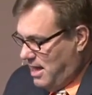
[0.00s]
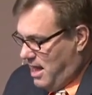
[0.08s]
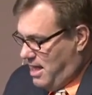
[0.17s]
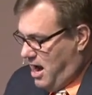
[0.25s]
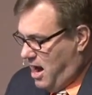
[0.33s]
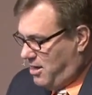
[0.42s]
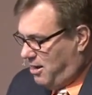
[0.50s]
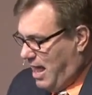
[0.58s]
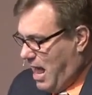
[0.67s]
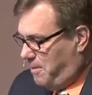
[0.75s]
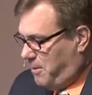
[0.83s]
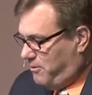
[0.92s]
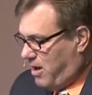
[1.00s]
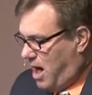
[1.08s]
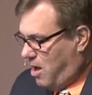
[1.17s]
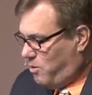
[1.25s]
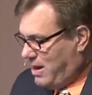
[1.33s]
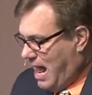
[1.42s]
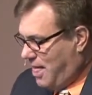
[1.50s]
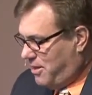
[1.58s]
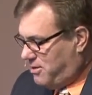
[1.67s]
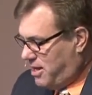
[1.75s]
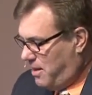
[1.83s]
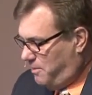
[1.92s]
And there the lamp of God went out in the
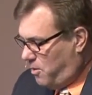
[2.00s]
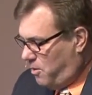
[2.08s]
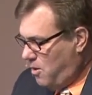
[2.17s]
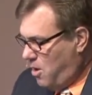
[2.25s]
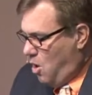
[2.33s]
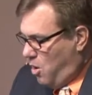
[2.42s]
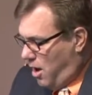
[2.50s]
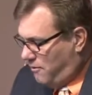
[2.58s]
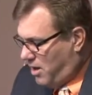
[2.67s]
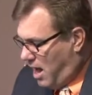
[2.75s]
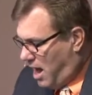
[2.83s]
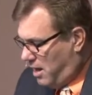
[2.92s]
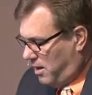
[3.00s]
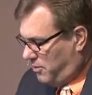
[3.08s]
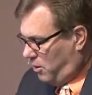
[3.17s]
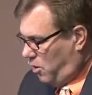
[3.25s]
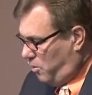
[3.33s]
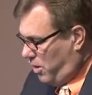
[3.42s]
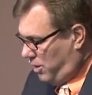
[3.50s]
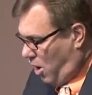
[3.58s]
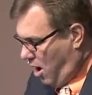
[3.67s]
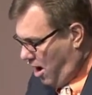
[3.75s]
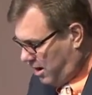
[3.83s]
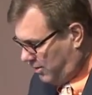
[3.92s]
temple of God, of the Lord, where the
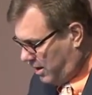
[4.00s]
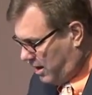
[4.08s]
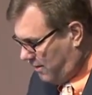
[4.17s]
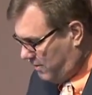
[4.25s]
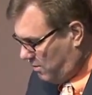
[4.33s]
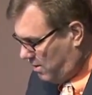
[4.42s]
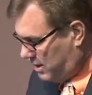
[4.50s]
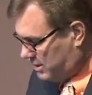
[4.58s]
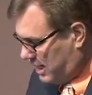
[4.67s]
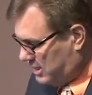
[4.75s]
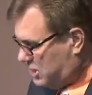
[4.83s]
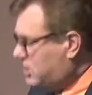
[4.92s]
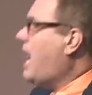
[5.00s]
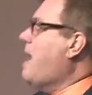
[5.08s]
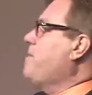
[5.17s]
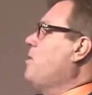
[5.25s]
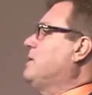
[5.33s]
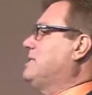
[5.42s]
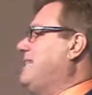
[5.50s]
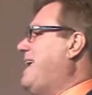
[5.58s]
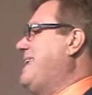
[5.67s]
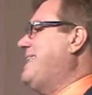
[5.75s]
ark of the covenant was, and Samuel was laid